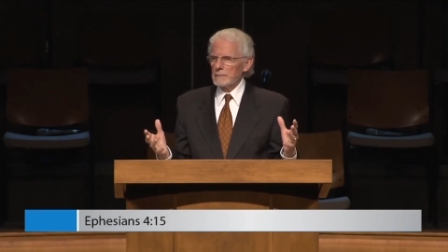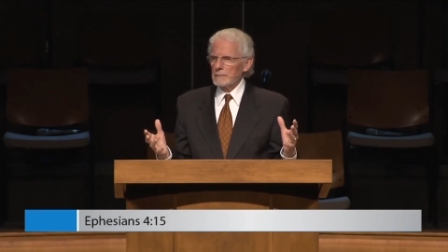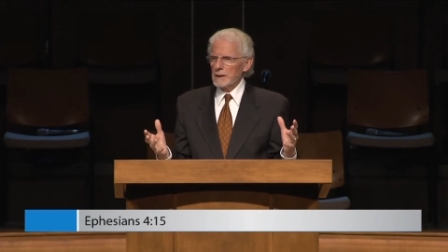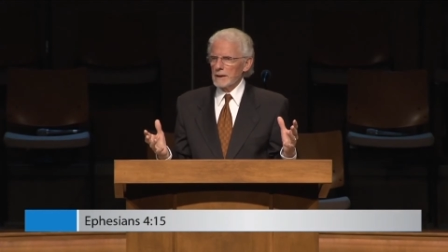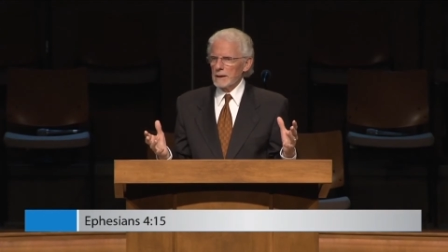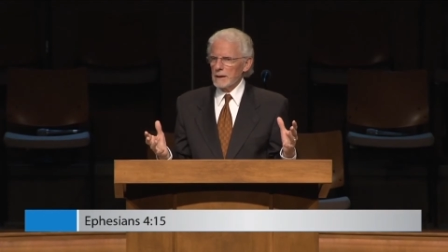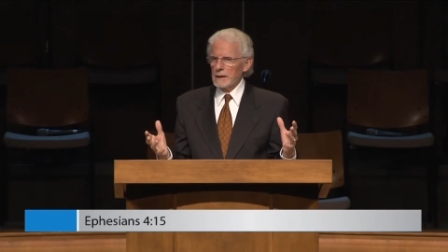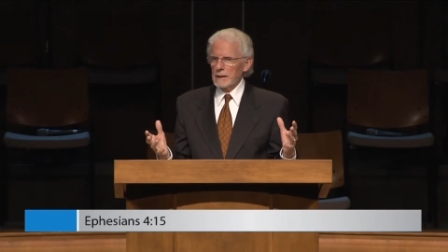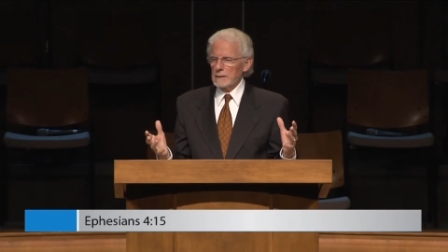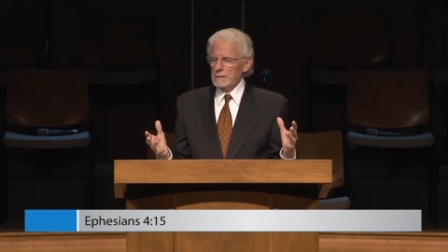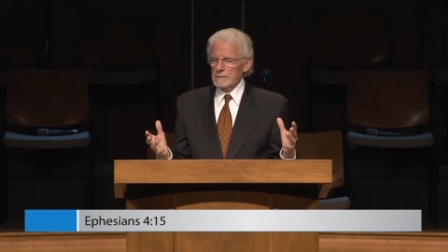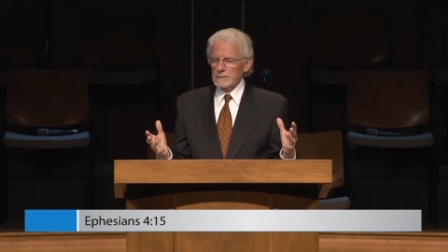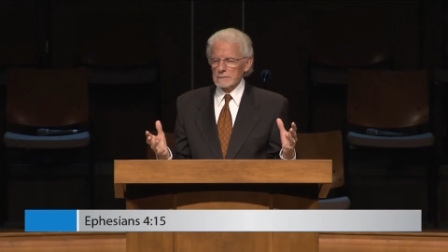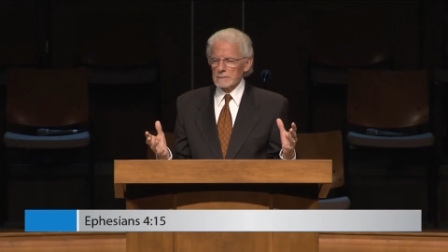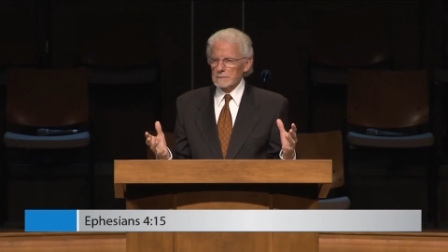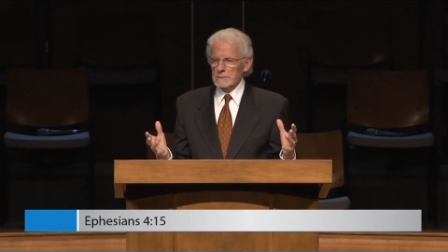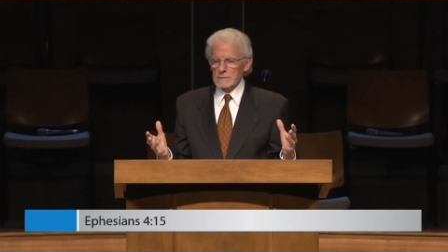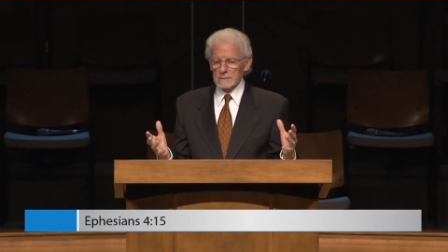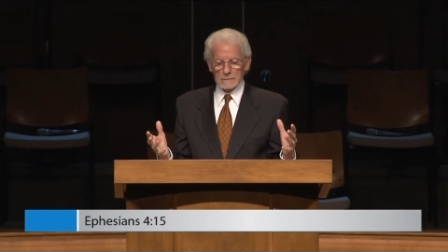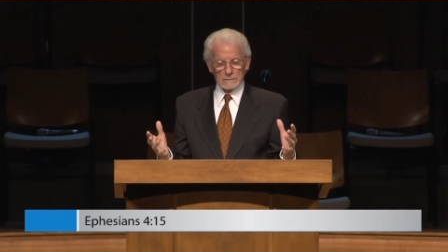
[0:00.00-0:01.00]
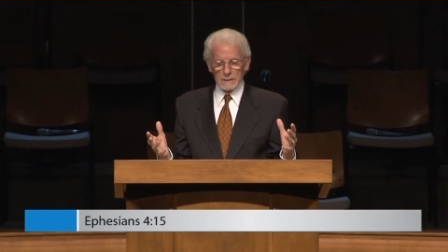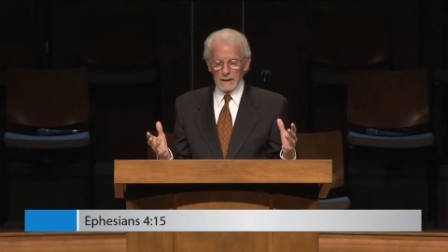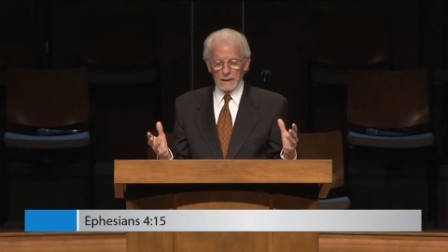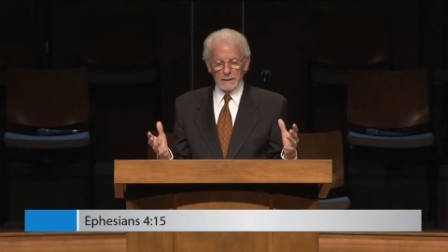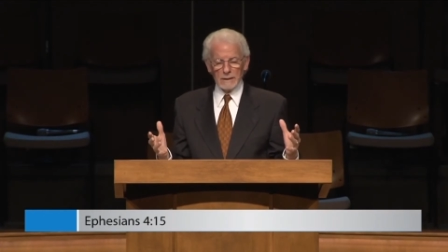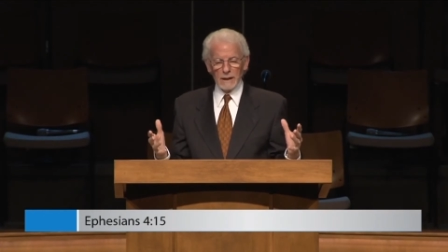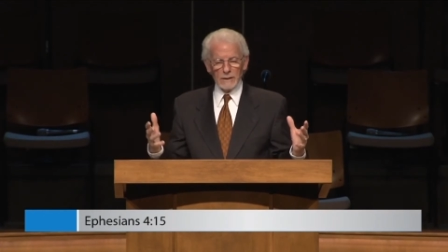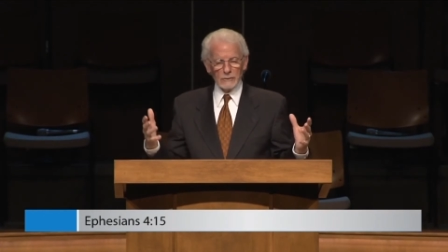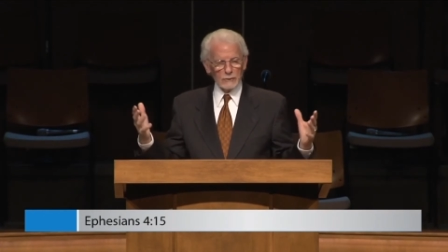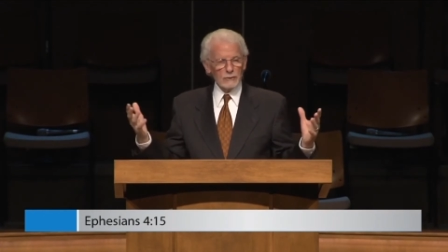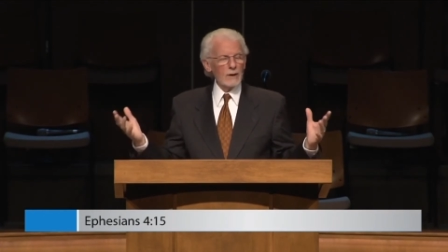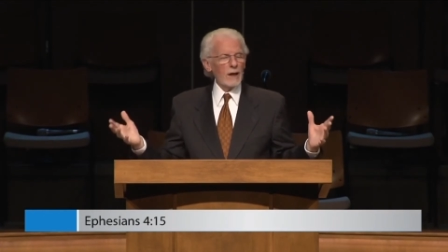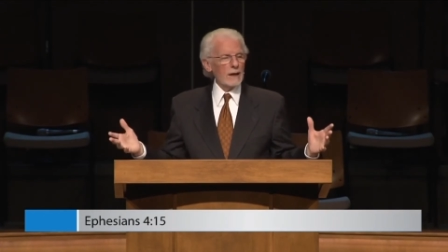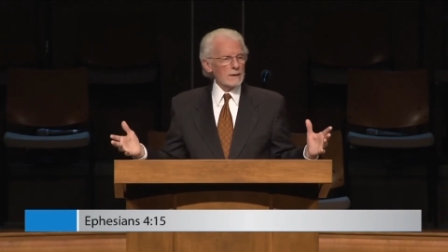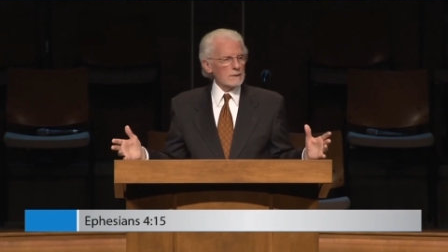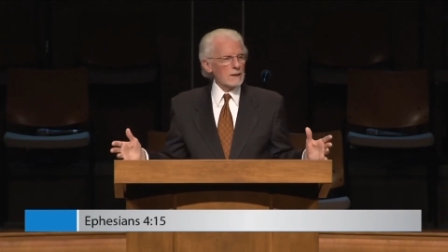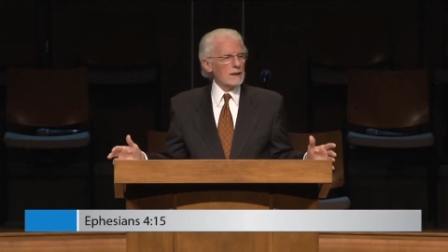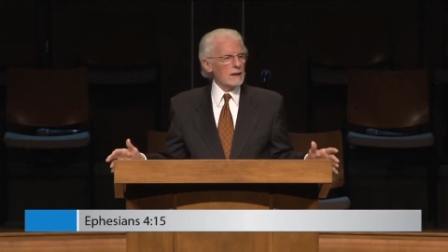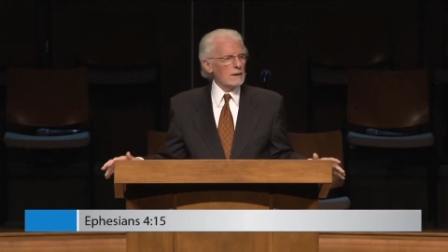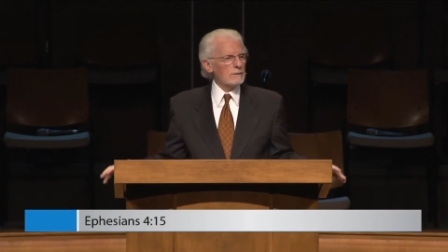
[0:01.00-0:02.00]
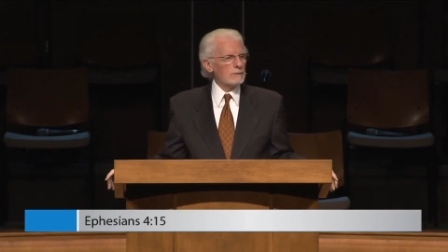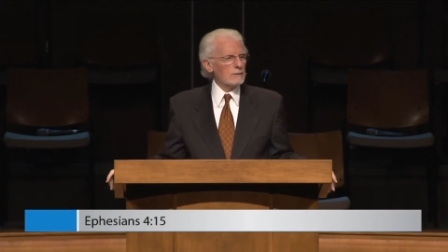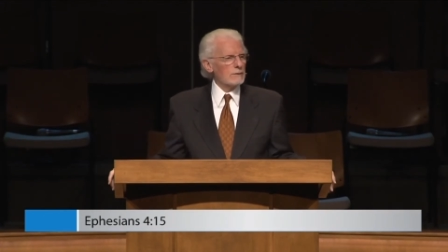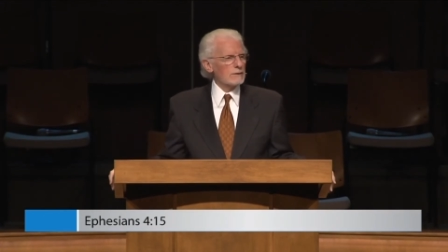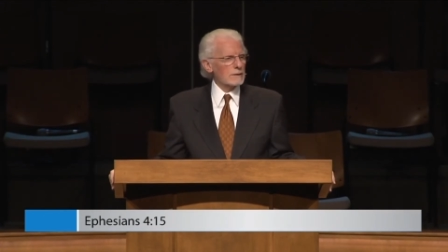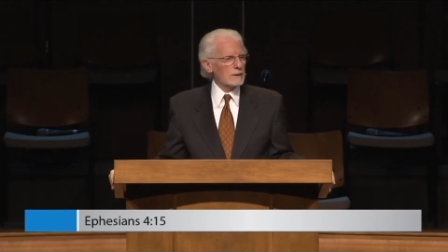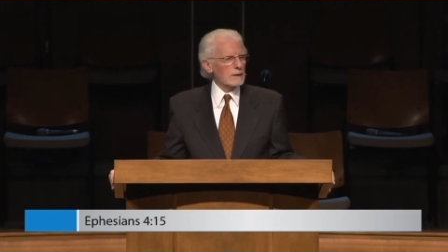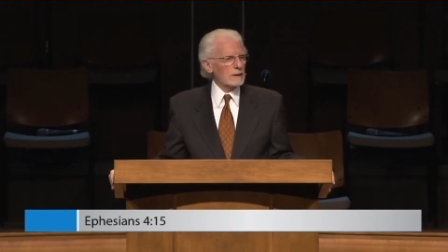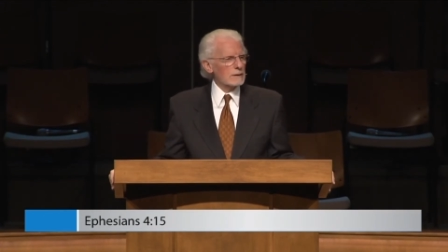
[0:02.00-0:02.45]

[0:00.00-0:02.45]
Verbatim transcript: because He does not give